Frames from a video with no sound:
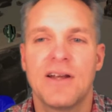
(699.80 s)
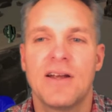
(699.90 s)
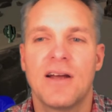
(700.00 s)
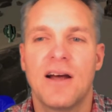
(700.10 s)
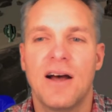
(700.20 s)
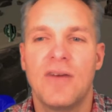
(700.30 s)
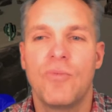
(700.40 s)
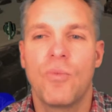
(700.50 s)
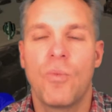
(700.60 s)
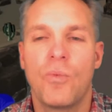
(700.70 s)

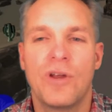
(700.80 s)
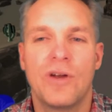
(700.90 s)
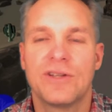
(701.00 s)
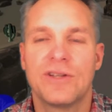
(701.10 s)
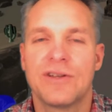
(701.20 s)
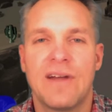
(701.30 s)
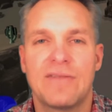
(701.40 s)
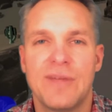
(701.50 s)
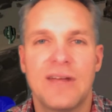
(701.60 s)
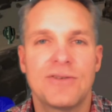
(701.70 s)
It doesn't even have
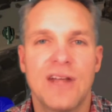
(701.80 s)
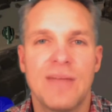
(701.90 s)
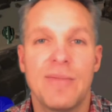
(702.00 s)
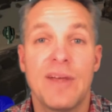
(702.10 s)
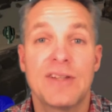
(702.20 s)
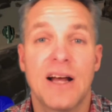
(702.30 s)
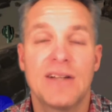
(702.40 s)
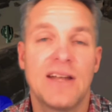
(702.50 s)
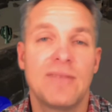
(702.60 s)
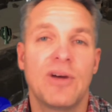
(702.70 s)
to be entertainment-based
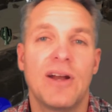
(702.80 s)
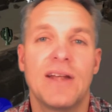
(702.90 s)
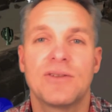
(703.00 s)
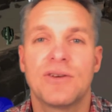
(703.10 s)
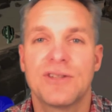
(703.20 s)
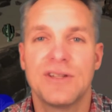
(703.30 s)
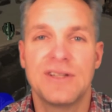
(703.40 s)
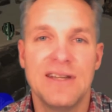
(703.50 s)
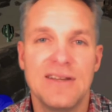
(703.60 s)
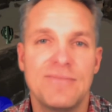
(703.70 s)
content, but as long as the
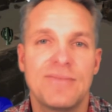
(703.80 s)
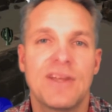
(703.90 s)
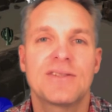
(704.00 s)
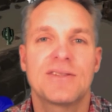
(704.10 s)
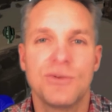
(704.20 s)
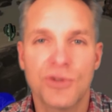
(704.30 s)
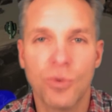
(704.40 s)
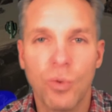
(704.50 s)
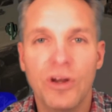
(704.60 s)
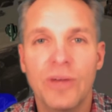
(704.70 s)
team gets used to
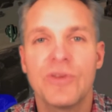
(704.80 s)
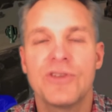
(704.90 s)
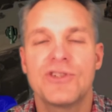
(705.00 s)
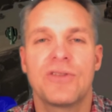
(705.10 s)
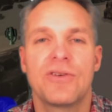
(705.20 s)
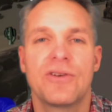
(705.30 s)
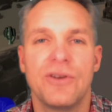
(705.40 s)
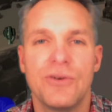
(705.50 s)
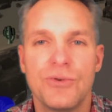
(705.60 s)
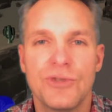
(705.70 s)
working with each other and they're
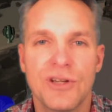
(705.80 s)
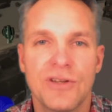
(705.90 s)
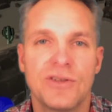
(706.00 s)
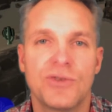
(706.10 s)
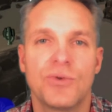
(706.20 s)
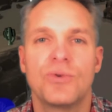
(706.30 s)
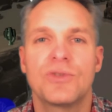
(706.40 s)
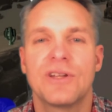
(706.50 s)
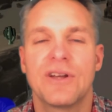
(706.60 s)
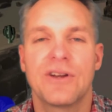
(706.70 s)
using the tools
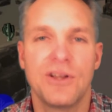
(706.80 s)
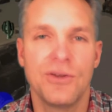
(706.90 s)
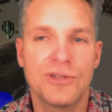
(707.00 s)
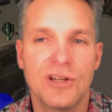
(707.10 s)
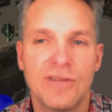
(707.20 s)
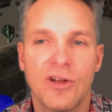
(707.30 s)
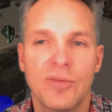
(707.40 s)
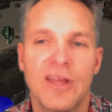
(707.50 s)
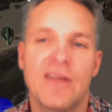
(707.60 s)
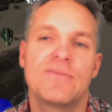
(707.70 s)
that they're going to use to develop
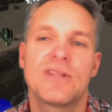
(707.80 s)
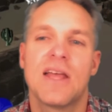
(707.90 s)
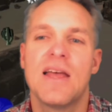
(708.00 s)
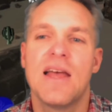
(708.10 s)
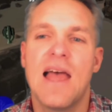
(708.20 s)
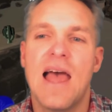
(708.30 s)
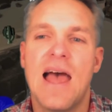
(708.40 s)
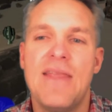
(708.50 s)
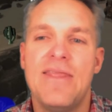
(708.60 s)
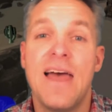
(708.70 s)
games,
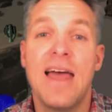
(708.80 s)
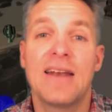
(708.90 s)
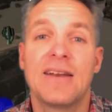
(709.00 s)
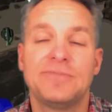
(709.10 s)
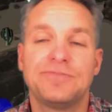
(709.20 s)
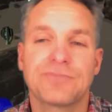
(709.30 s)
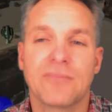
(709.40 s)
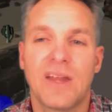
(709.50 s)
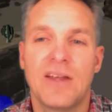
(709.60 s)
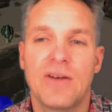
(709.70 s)
and then
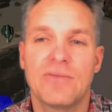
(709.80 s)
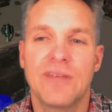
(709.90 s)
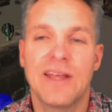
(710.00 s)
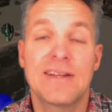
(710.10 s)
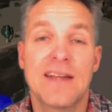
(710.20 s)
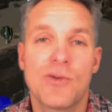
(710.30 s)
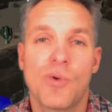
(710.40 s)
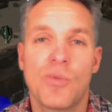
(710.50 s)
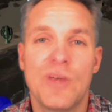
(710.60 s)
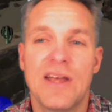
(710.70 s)
they get together
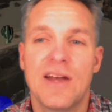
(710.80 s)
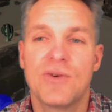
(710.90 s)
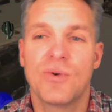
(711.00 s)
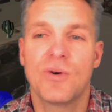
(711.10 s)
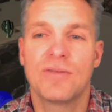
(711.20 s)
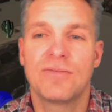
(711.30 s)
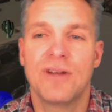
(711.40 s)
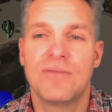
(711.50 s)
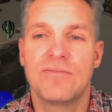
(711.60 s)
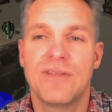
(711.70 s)
one weekend, or
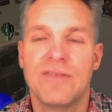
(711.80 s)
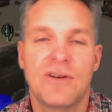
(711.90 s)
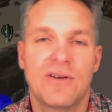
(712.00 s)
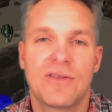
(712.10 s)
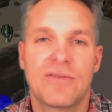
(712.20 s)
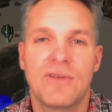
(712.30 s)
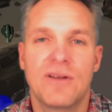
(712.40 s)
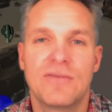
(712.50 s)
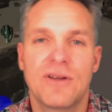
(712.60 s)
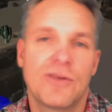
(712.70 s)
even on
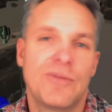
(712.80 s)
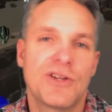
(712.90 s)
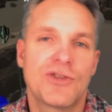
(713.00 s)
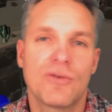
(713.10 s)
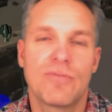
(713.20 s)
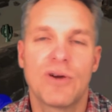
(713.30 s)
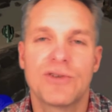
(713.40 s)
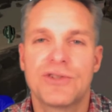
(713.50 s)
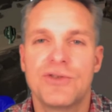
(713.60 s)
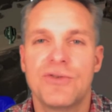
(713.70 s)
it could be a short
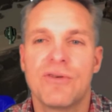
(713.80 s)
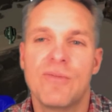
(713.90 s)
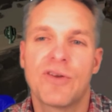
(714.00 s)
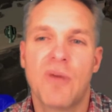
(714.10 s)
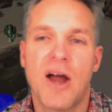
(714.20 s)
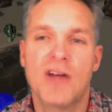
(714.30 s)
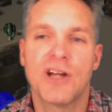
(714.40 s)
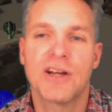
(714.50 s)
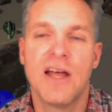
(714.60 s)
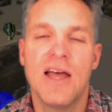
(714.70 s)
burst, 2-3 month
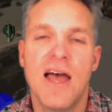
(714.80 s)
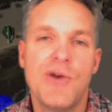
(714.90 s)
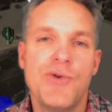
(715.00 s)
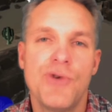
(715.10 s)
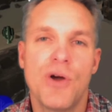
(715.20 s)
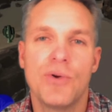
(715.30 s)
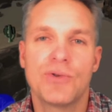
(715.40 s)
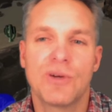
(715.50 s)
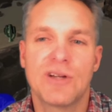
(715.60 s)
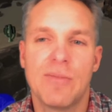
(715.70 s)
project, and who
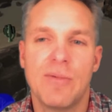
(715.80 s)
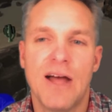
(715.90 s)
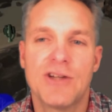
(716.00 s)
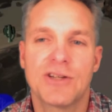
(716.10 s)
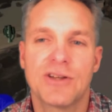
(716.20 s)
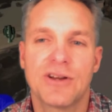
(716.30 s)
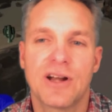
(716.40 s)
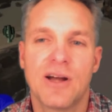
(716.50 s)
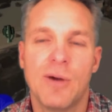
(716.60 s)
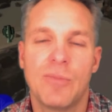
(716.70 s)
knows what type of magic they're going to
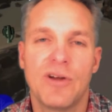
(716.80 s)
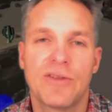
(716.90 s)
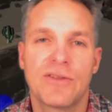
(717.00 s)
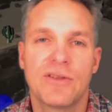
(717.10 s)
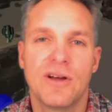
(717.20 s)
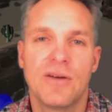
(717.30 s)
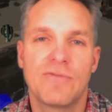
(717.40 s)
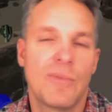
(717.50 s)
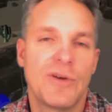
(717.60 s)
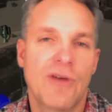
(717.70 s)
come up with
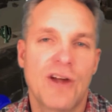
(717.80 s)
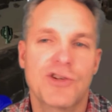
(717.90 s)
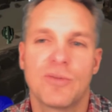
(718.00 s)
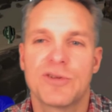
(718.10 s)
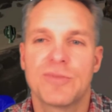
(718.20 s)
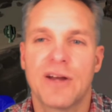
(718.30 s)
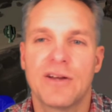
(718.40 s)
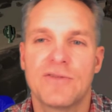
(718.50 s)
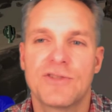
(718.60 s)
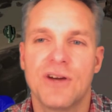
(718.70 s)
from a directional
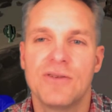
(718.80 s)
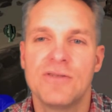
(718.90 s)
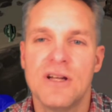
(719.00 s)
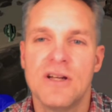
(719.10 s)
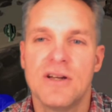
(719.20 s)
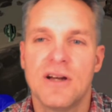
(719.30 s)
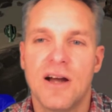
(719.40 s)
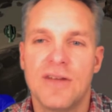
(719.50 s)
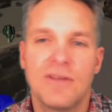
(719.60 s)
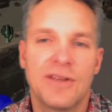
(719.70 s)
perspective. So
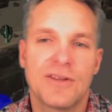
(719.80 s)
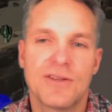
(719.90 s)
I think this